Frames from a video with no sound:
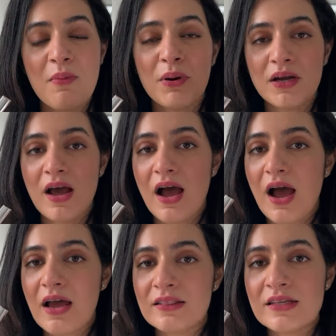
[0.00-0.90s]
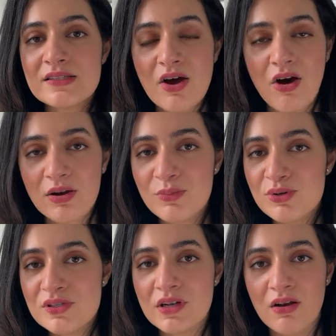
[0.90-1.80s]
But this
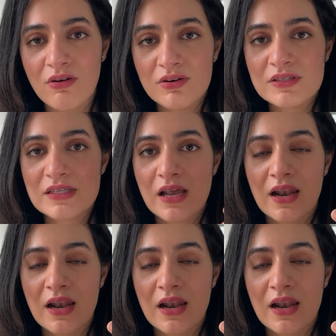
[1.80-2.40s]
almost looks